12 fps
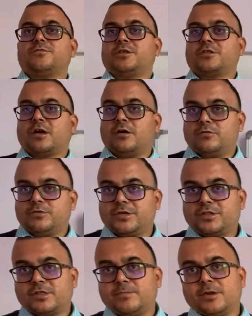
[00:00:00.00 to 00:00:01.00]
the sound
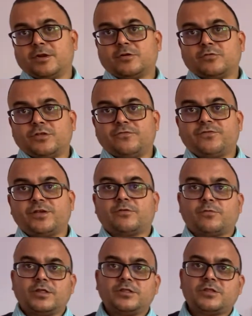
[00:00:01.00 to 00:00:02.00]
is similar to the
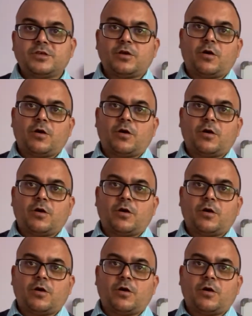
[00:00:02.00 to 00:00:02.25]
frequency